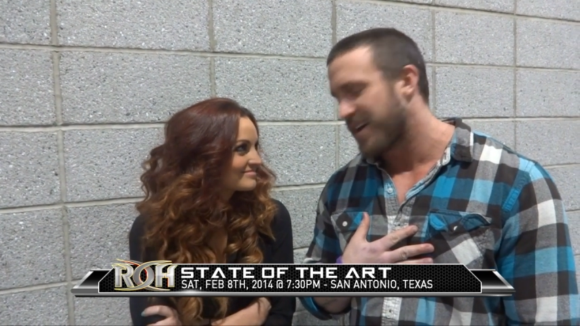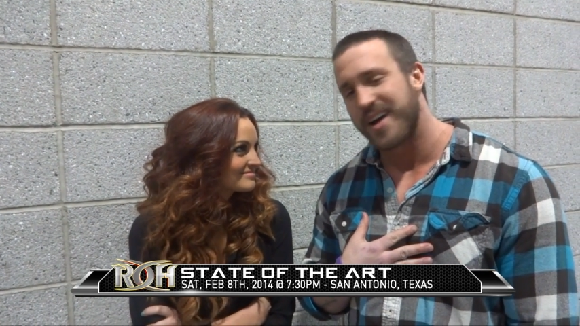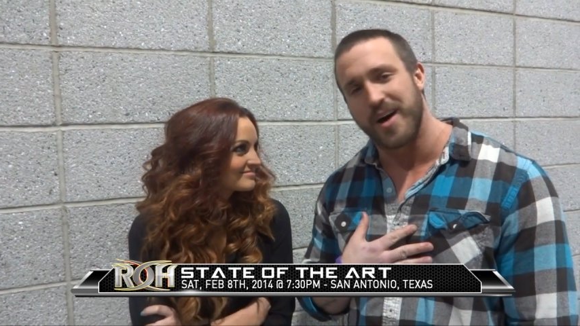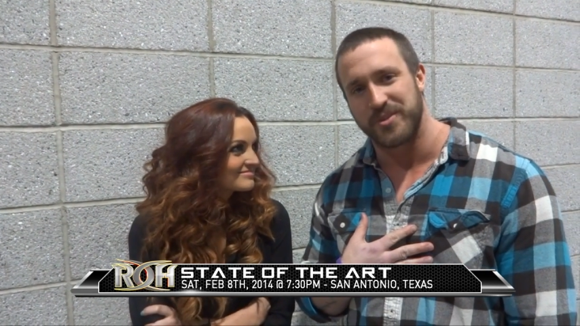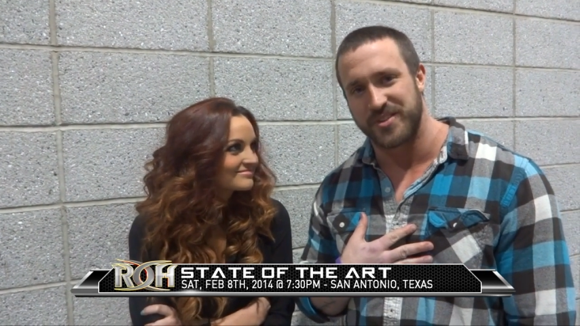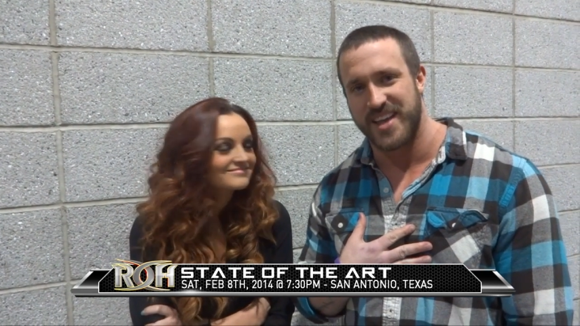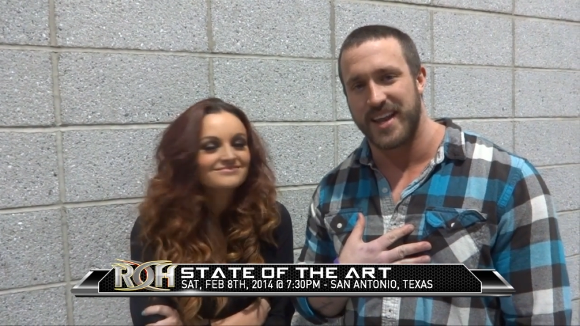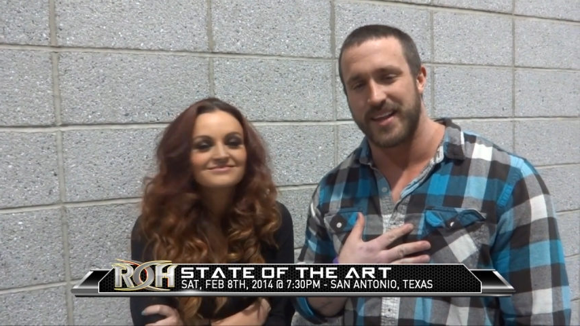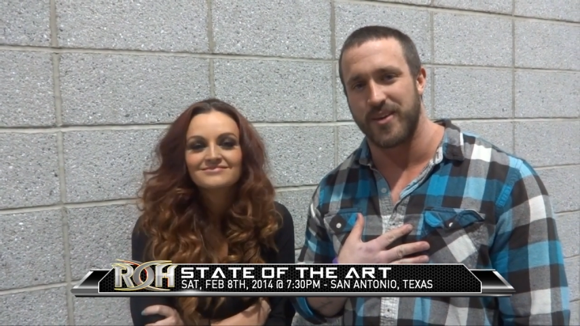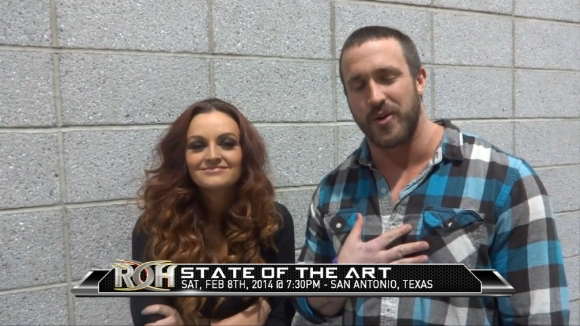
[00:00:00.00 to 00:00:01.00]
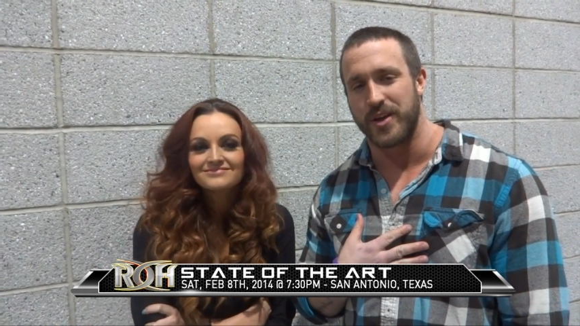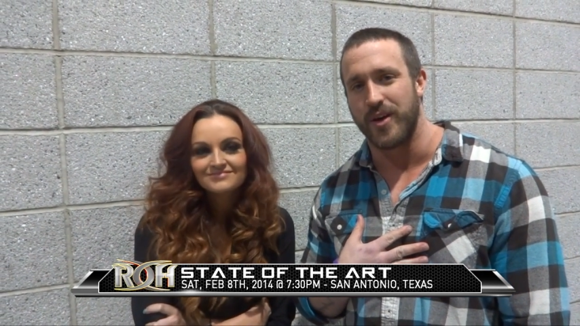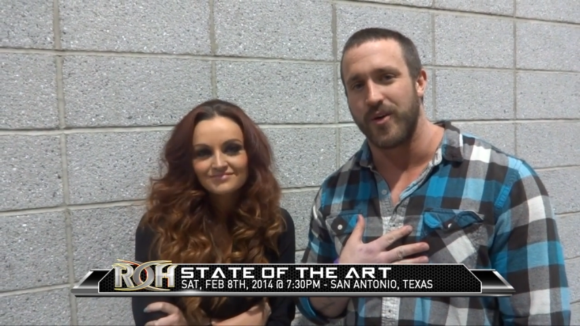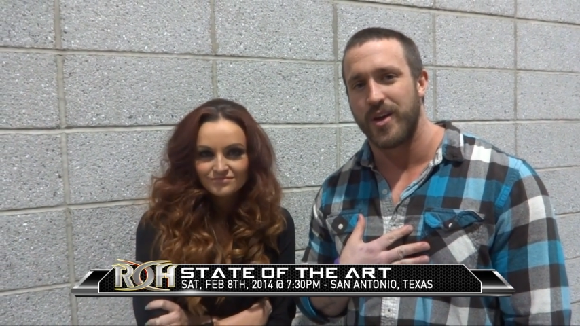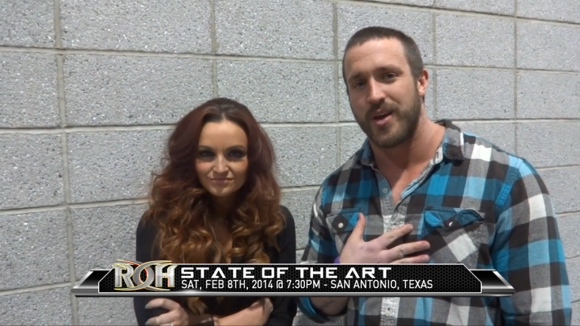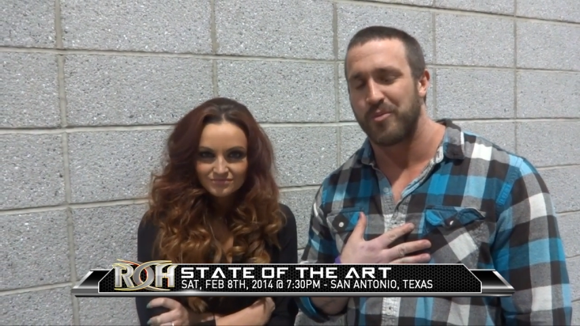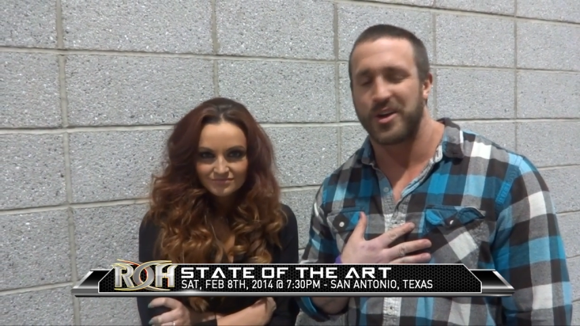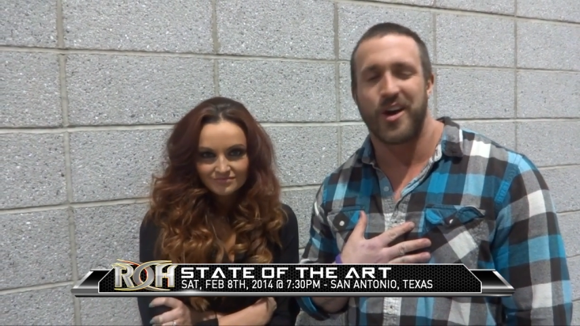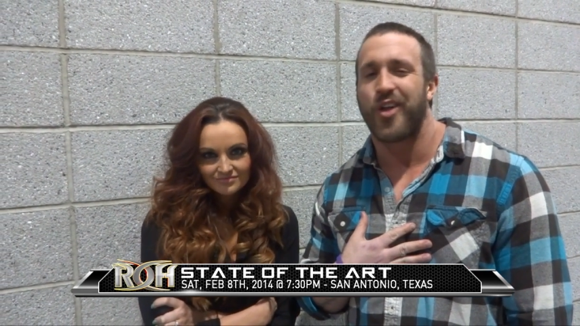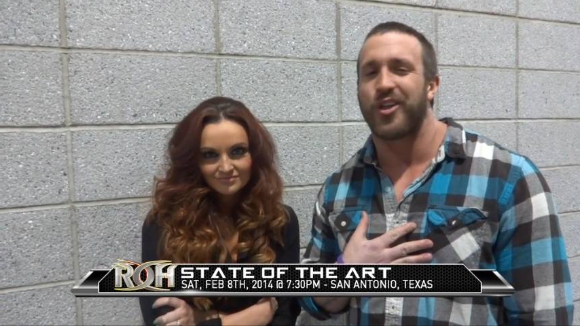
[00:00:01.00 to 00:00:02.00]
Speaker 1: come to San Antonio. Bring all